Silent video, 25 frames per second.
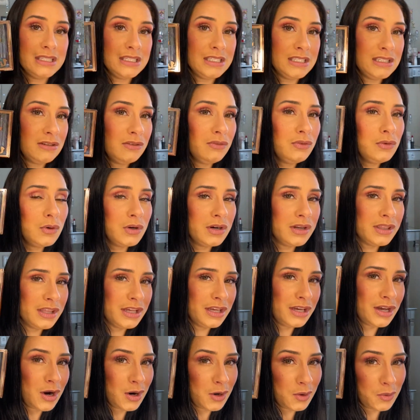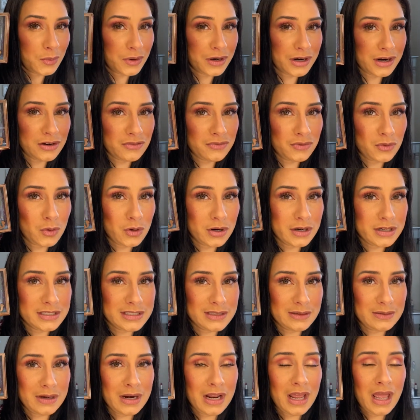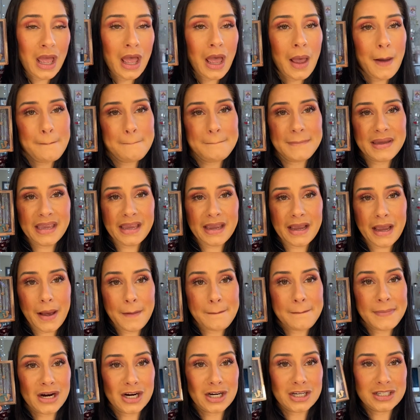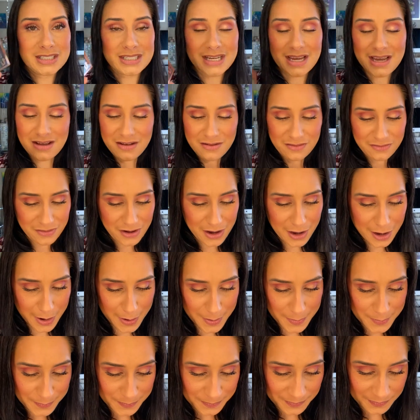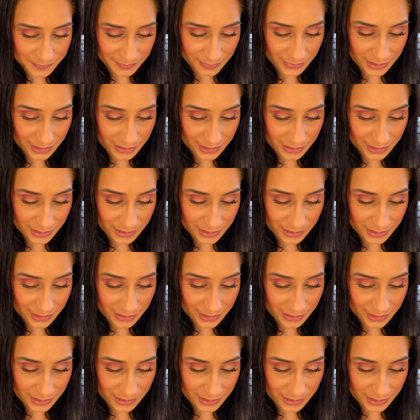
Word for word: It's for the artwork, of course, and being a part of um,